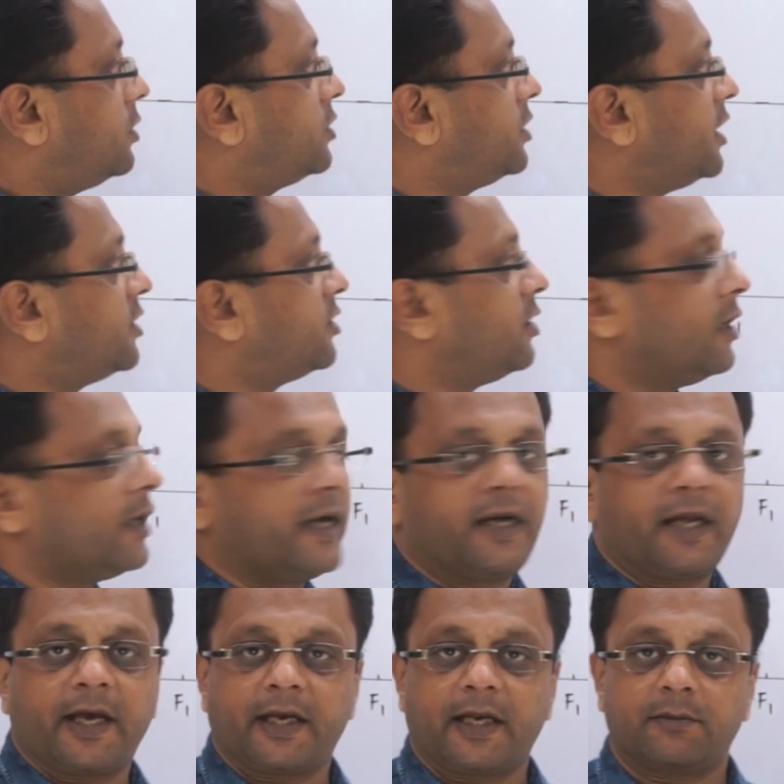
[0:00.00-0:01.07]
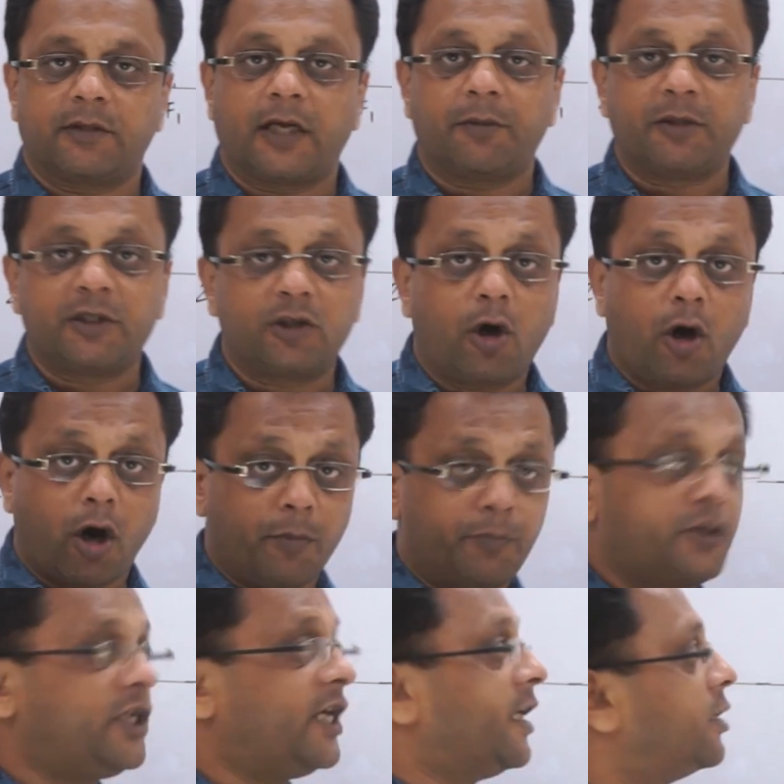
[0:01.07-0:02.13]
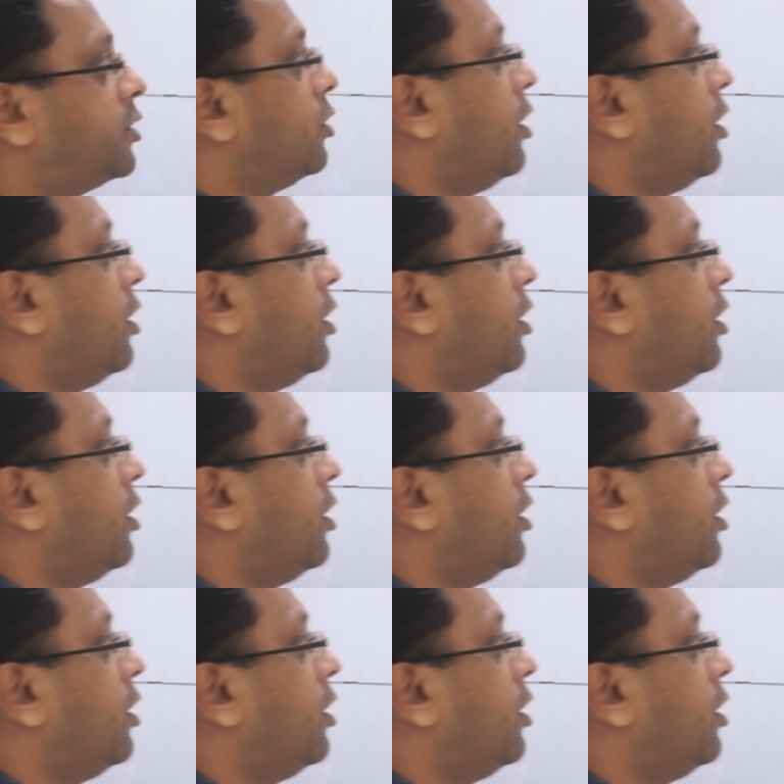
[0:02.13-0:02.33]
six ray diagram. That means the object,